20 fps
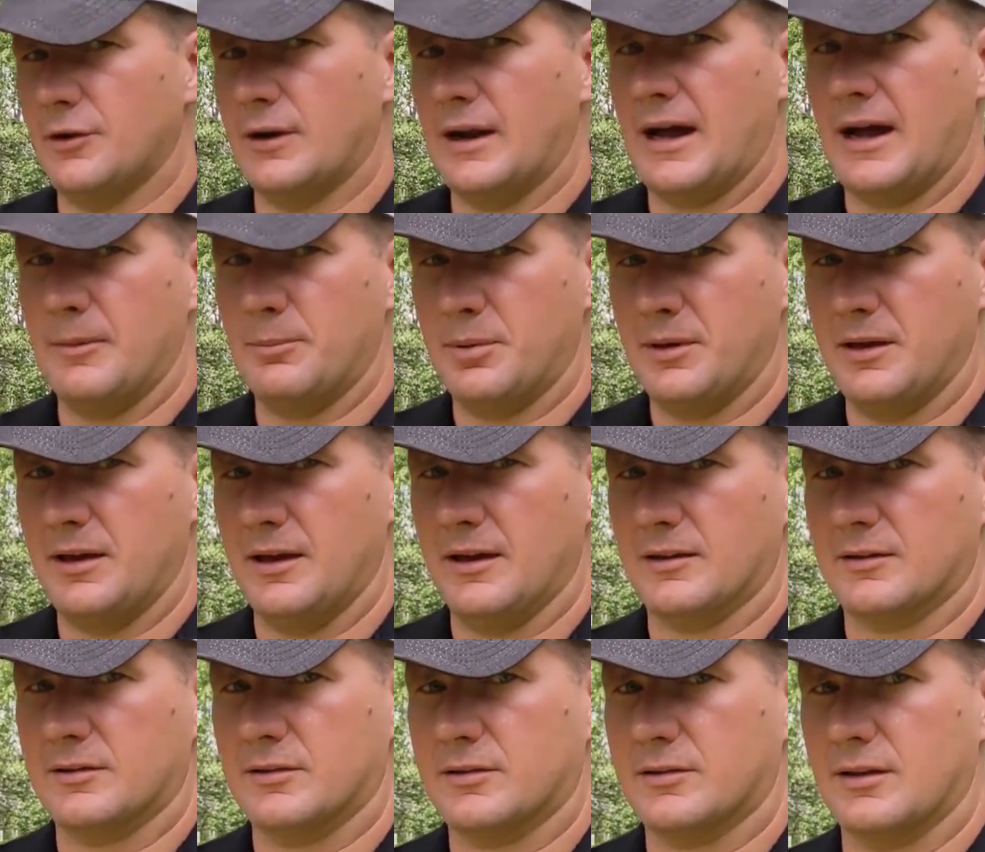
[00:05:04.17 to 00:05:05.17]
they're
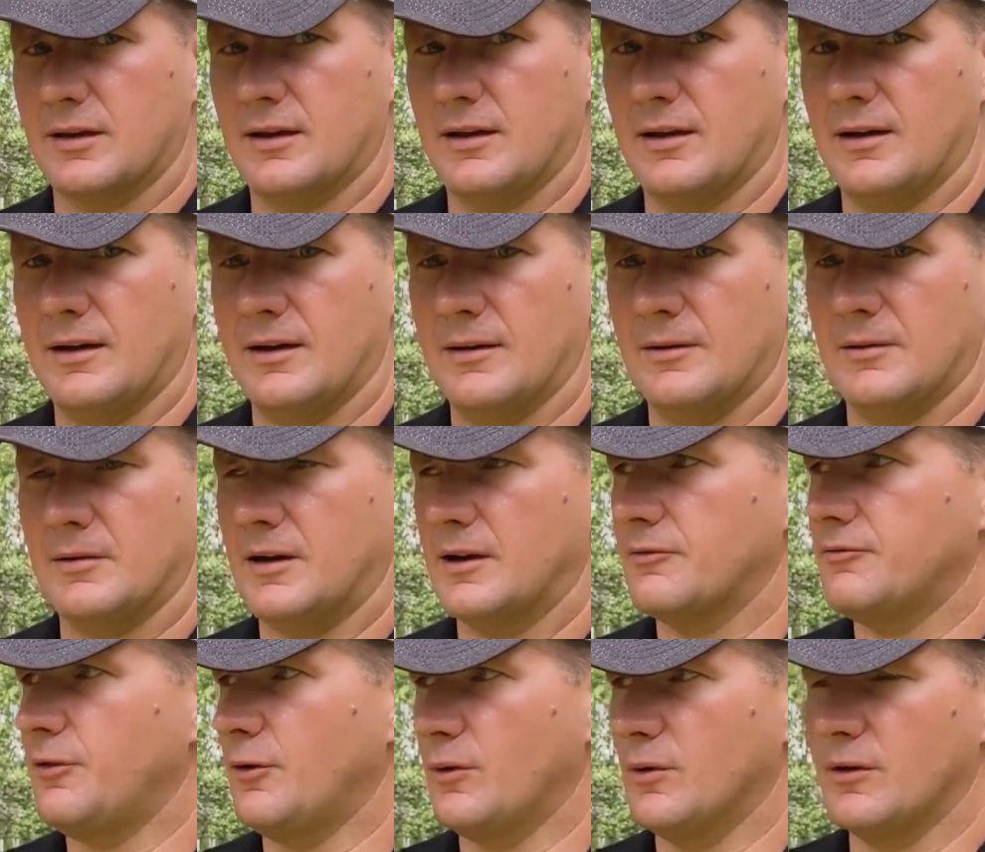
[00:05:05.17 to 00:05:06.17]
IPX
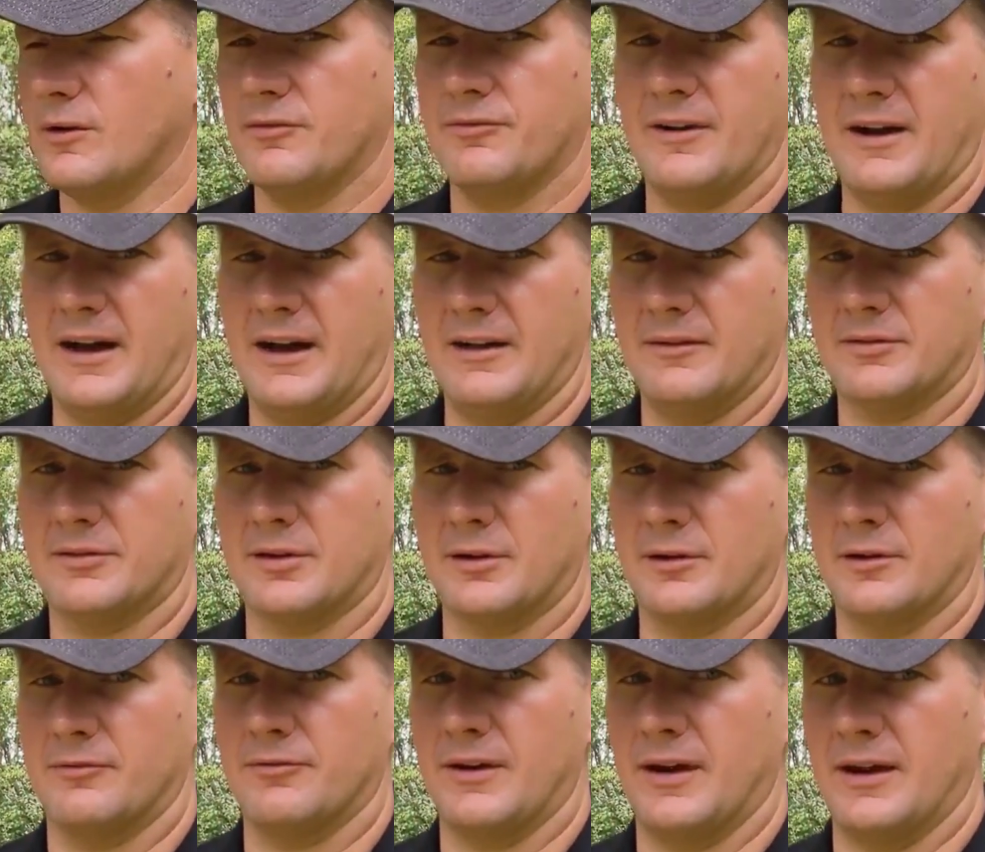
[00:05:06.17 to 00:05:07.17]
like 4 or 5
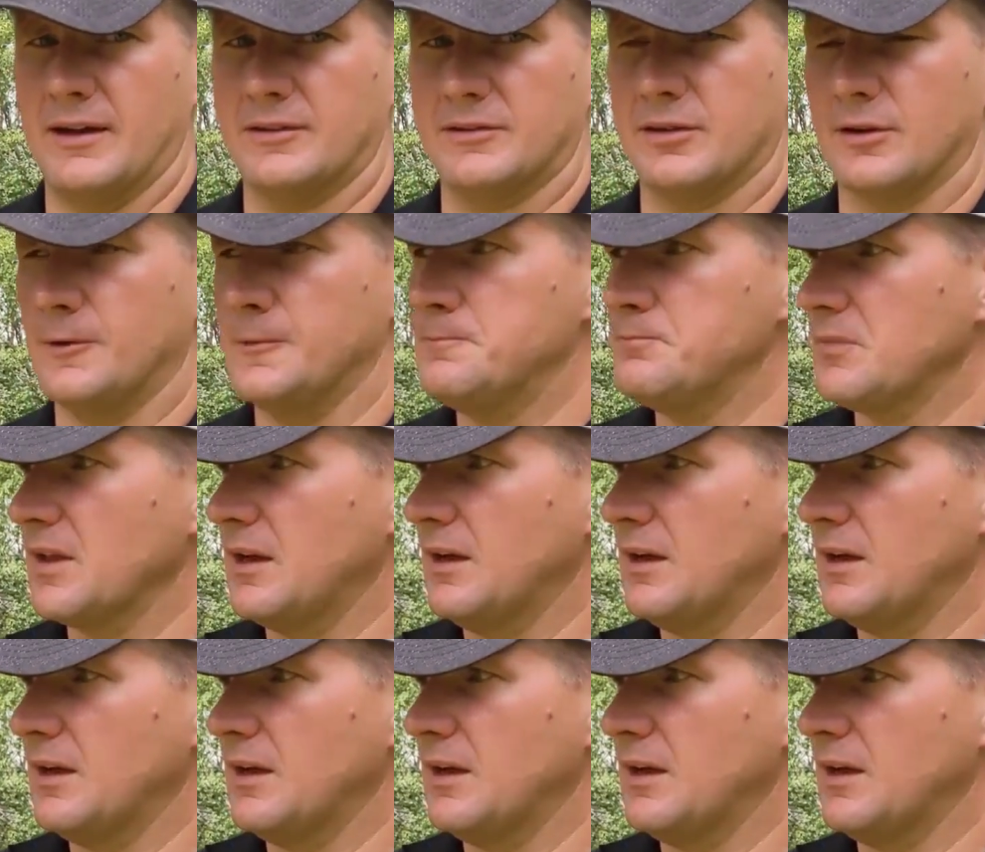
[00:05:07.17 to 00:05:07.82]
certified, so